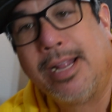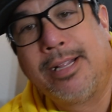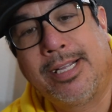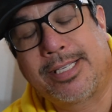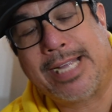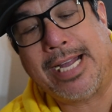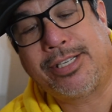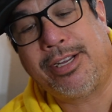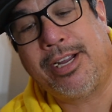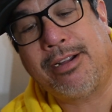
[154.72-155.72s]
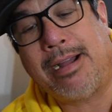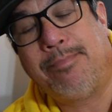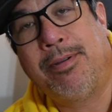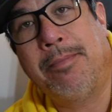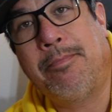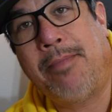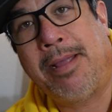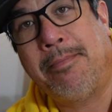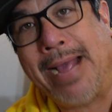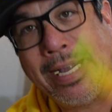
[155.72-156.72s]
this statue here, I put
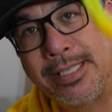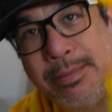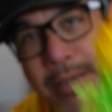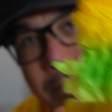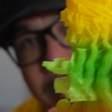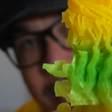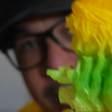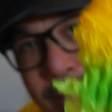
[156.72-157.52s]
in maximum